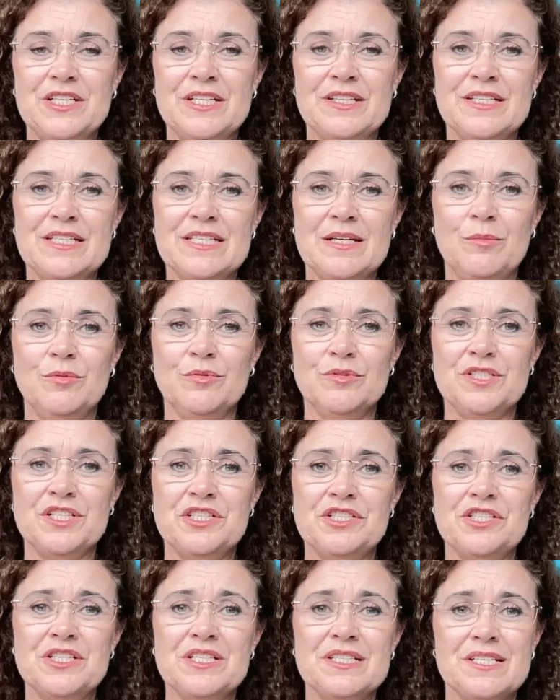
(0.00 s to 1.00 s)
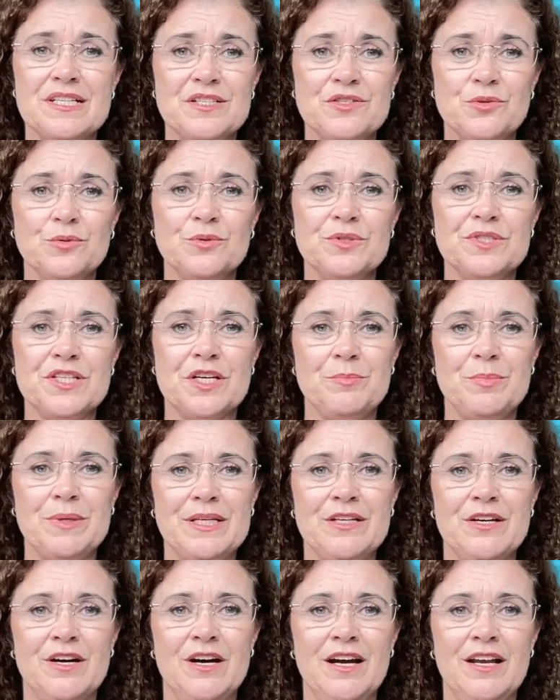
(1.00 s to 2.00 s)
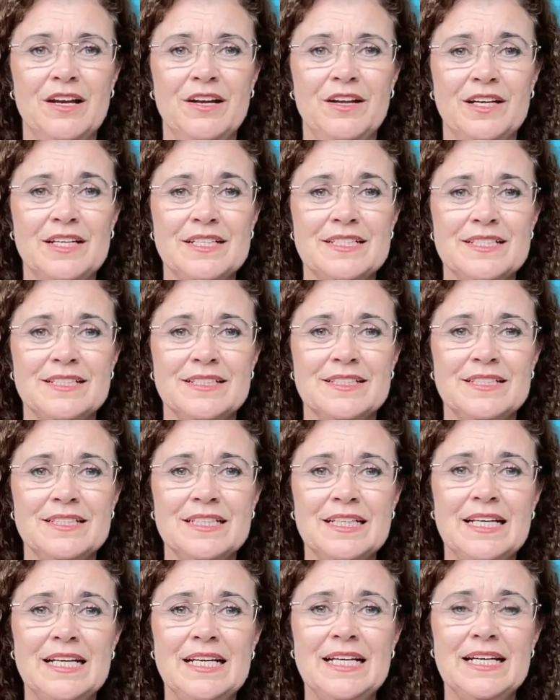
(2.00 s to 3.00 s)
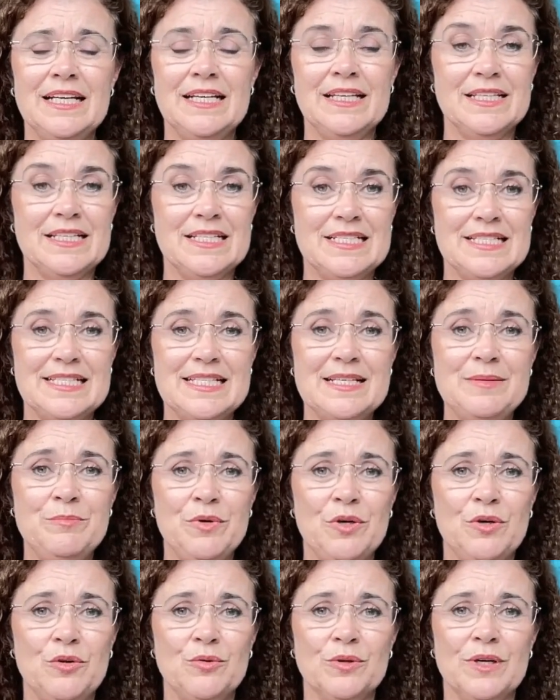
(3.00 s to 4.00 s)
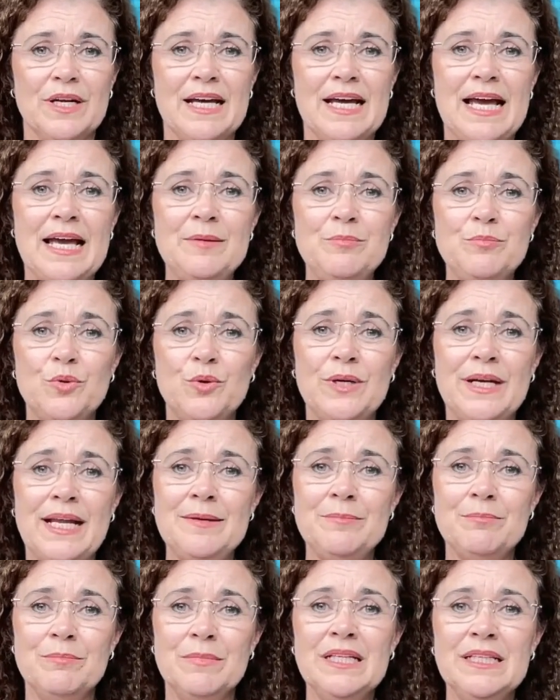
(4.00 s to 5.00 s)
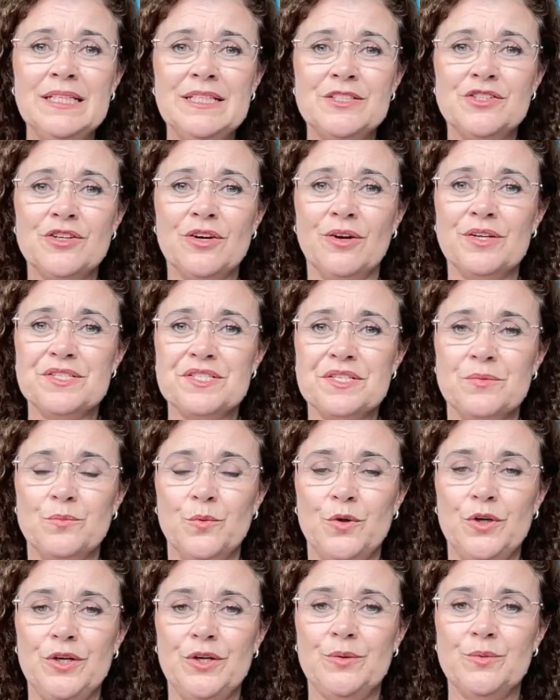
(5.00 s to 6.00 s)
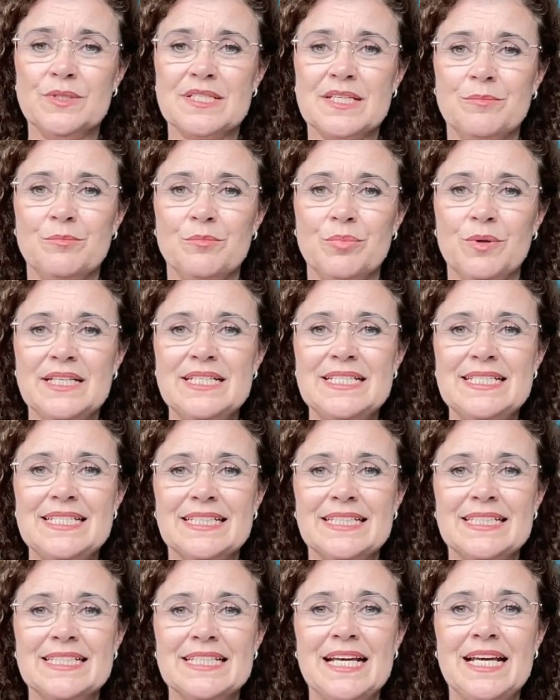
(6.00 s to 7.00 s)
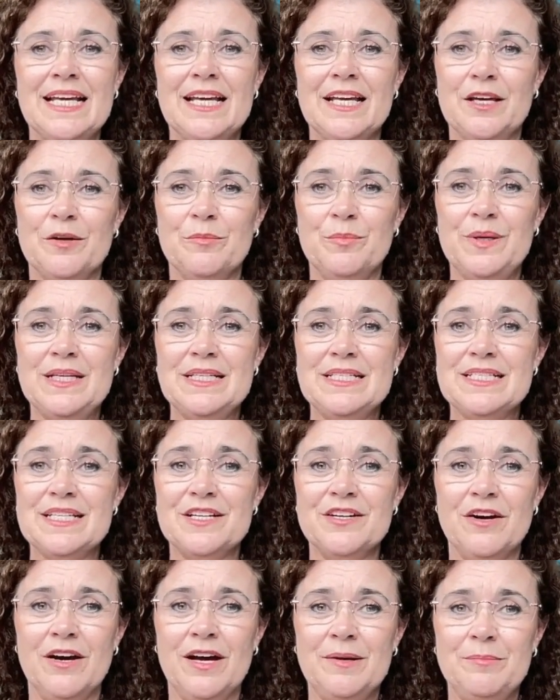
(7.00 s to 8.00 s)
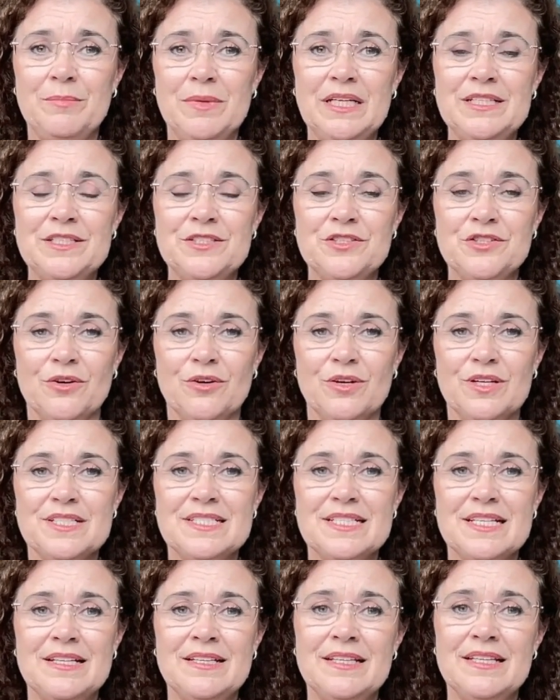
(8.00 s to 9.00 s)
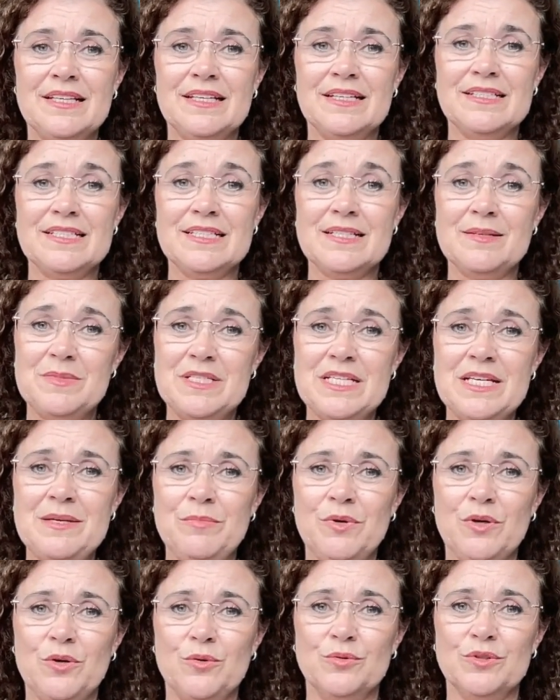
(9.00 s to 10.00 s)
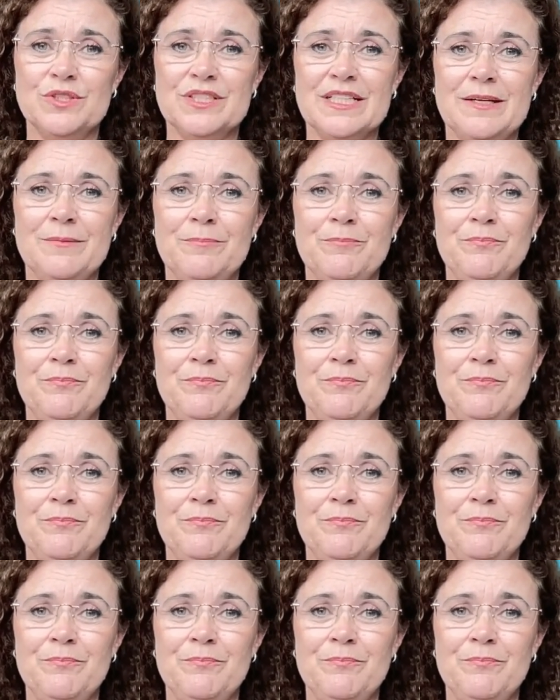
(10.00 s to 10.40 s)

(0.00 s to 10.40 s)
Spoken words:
in the double digits has also been highlighted. In the December quarter, $8.8 million in work was completed, compared to $9 million in the September quarter.